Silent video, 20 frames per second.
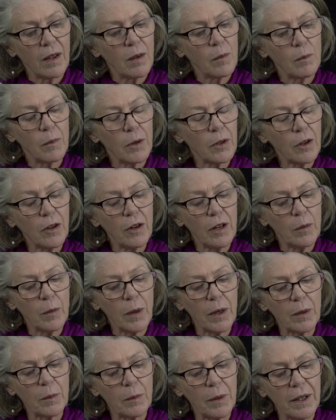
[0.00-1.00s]
But only one
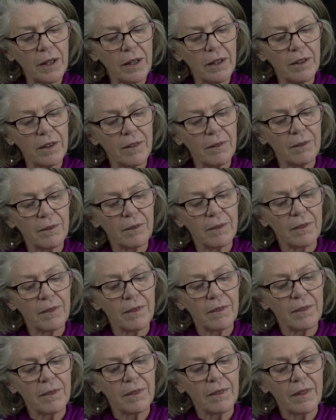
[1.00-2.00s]
appeared,
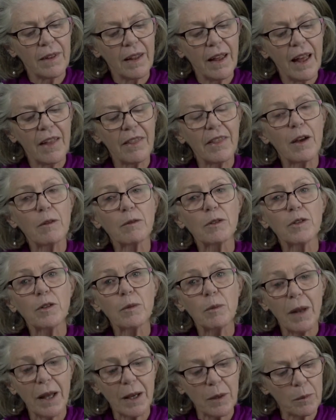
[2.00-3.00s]
and that was a
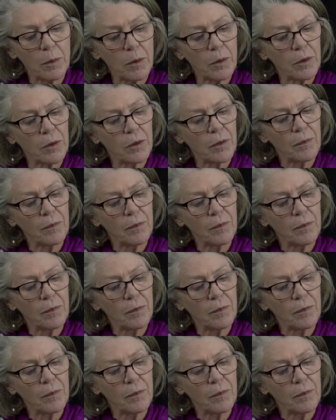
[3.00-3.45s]
blackbird.